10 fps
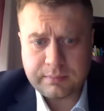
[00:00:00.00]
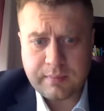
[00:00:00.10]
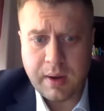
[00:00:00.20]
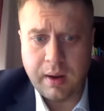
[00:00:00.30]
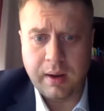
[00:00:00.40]

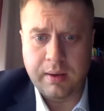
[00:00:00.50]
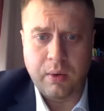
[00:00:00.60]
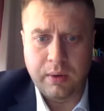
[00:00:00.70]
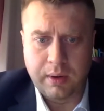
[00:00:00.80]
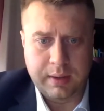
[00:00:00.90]

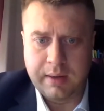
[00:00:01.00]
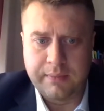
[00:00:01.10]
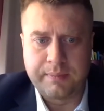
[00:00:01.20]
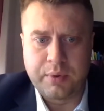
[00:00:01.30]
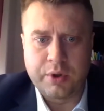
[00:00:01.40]
kind
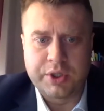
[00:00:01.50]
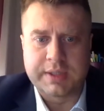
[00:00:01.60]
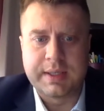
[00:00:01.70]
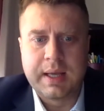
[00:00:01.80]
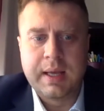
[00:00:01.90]
of
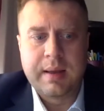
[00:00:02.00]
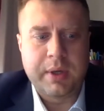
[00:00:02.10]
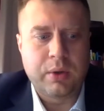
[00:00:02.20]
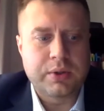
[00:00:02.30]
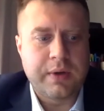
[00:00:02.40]
projects.
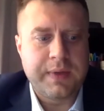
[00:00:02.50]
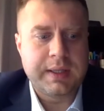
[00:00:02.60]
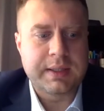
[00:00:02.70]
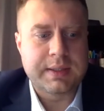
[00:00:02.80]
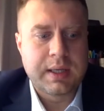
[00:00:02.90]
But also, I think
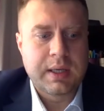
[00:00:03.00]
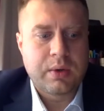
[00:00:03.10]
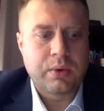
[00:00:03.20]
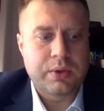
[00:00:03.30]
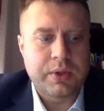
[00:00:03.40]
this
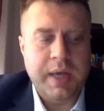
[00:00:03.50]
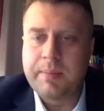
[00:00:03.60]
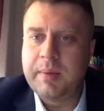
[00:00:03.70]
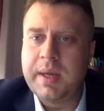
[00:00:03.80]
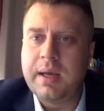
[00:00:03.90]
could also help
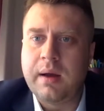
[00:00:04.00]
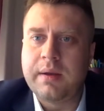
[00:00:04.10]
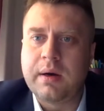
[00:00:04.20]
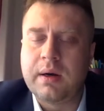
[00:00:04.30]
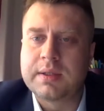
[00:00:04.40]
in many
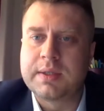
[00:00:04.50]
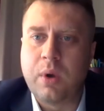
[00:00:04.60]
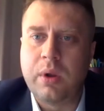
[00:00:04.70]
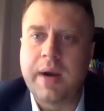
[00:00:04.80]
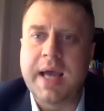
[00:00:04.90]
other
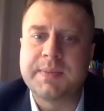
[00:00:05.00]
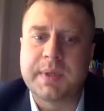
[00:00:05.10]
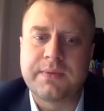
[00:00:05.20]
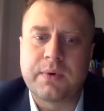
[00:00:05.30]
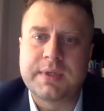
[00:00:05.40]
smaller
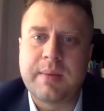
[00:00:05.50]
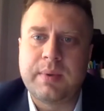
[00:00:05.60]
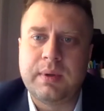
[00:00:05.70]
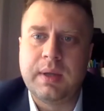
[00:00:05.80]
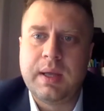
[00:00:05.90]
aspects. For
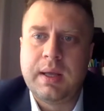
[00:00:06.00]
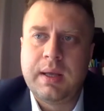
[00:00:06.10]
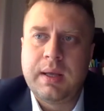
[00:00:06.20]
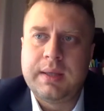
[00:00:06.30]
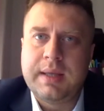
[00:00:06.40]
example,
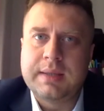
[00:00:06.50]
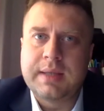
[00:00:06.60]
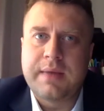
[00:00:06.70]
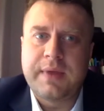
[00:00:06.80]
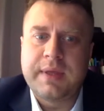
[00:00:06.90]
there's
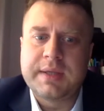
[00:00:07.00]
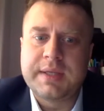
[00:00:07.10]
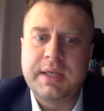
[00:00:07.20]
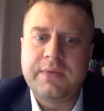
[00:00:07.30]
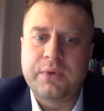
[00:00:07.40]
a
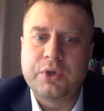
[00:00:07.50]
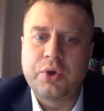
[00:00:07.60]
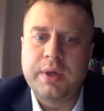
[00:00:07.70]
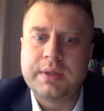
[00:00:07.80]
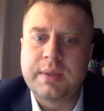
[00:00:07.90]
need for
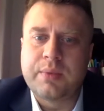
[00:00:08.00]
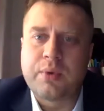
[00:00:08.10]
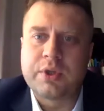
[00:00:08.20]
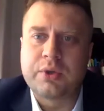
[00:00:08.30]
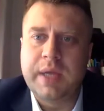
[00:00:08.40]
joint
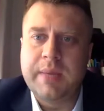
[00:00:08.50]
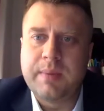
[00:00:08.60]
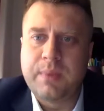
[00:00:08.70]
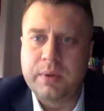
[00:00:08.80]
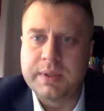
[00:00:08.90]
approach to labor
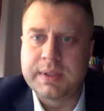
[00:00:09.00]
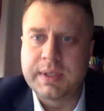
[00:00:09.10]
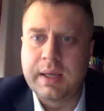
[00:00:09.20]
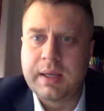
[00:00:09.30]
policy.